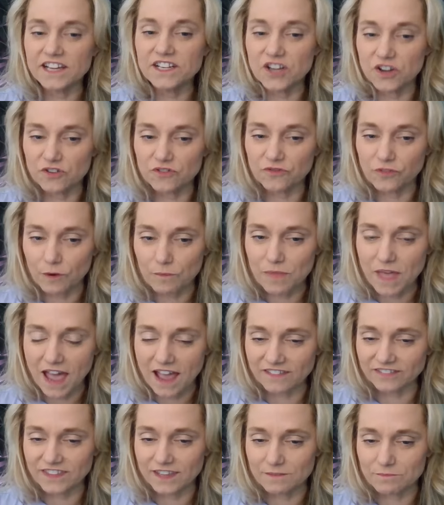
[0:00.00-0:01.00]
know from
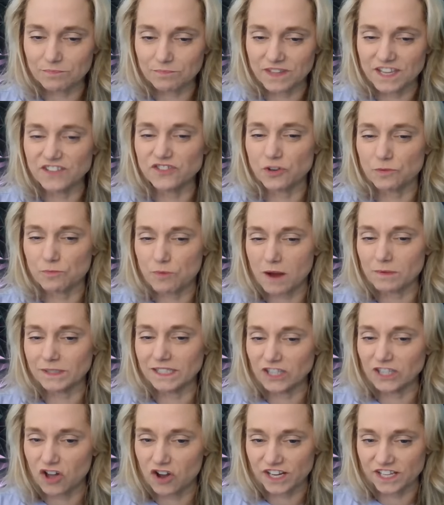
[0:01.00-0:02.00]
that these are
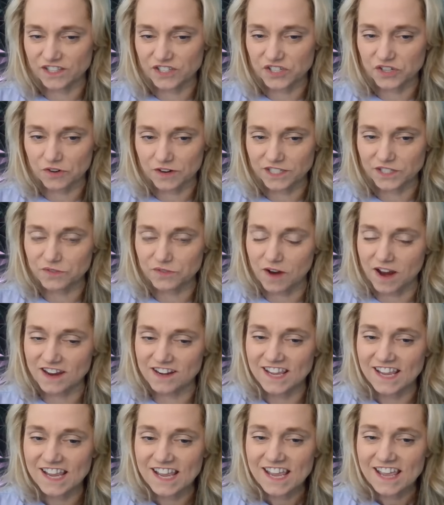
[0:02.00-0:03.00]
probably login screens, right?
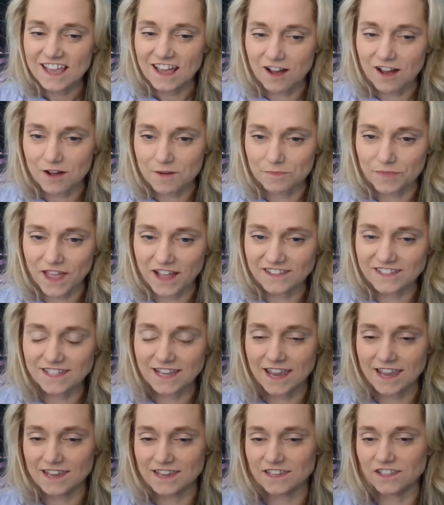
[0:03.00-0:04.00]
That's
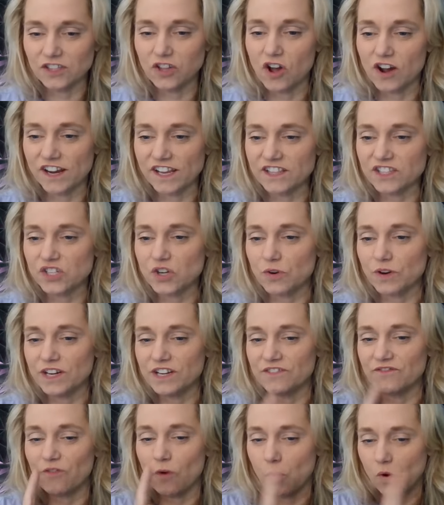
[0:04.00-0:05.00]
a login
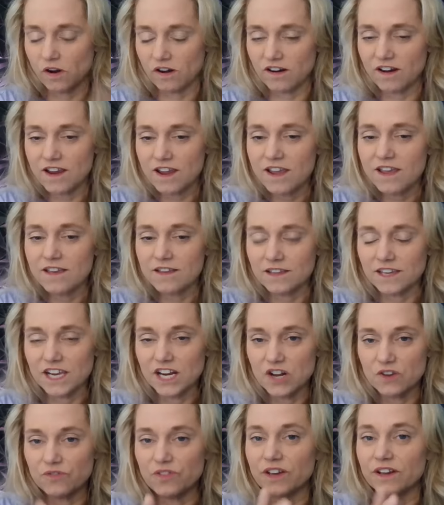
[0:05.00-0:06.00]
screen for,
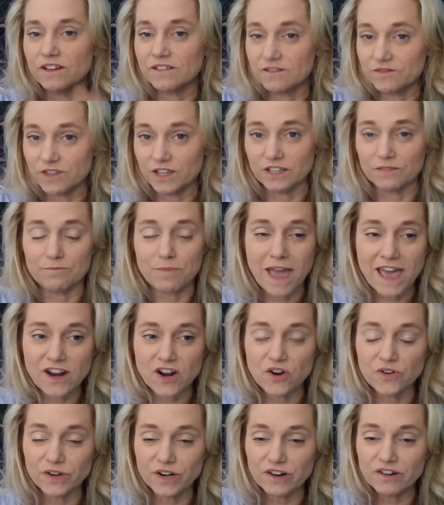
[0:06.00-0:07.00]
the pet
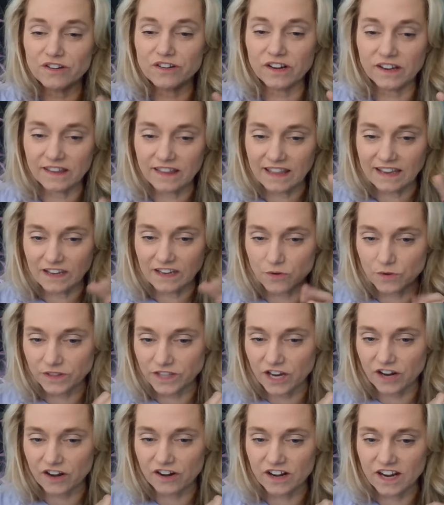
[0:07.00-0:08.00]
owner. They can go in
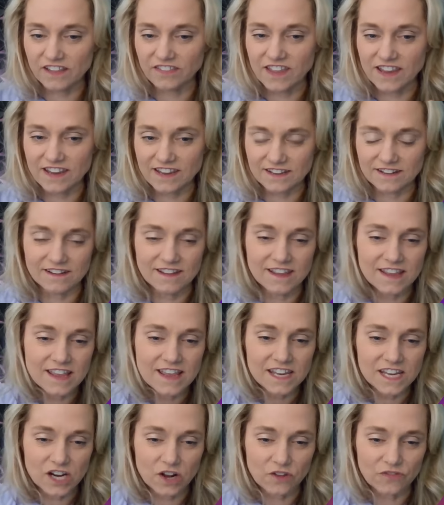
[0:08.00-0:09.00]
there and they can,
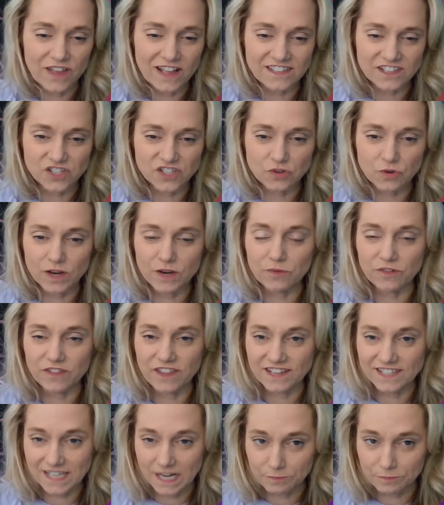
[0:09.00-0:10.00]
that's a screen where
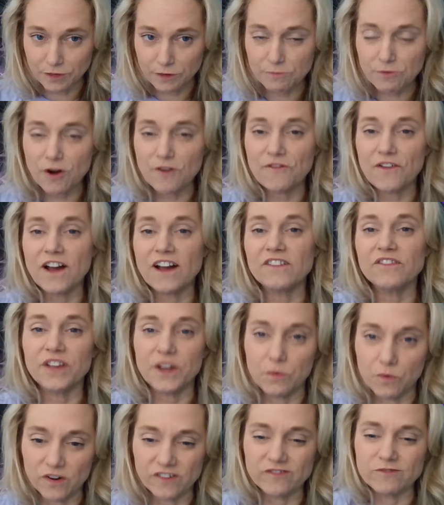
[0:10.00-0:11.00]
they set up their profile.
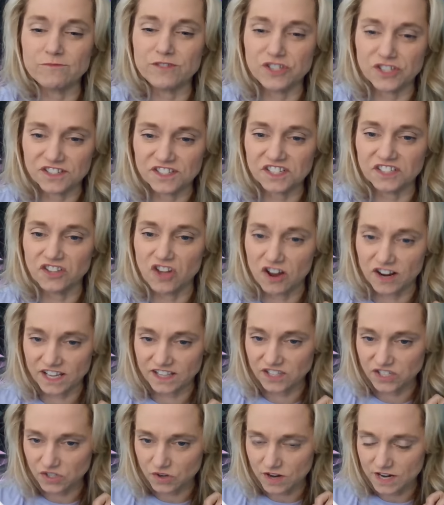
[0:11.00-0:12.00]
And one of them is just a
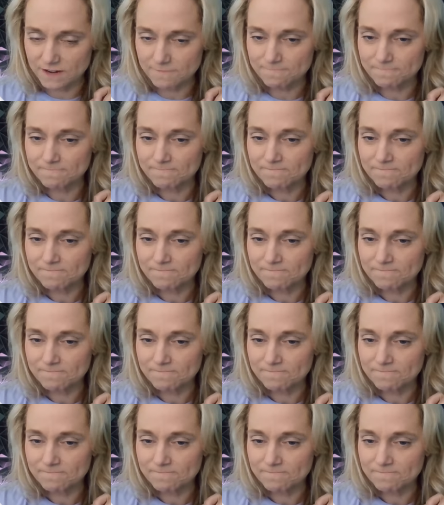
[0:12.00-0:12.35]
login screen.